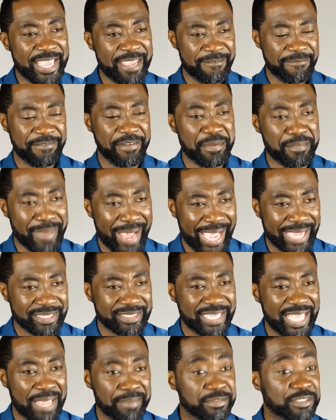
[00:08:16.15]

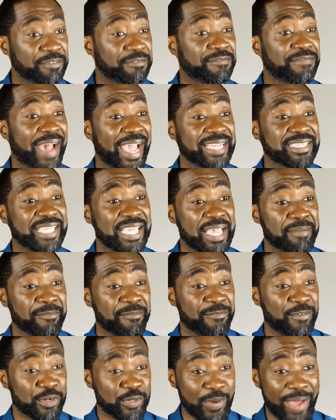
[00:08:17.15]
Ephraimites came to fight
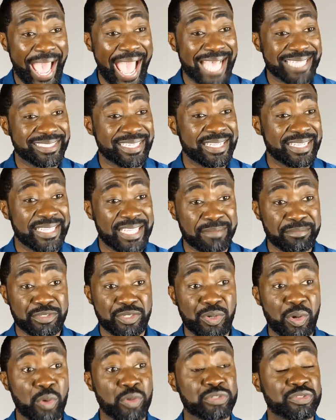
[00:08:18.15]
him for not asking them to
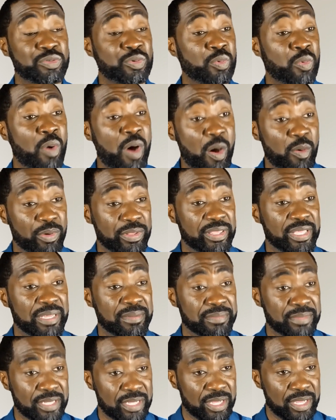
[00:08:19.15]
go to war with
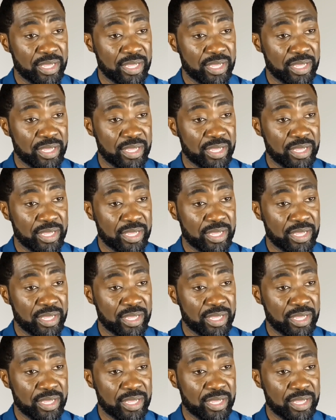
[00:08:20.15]
him.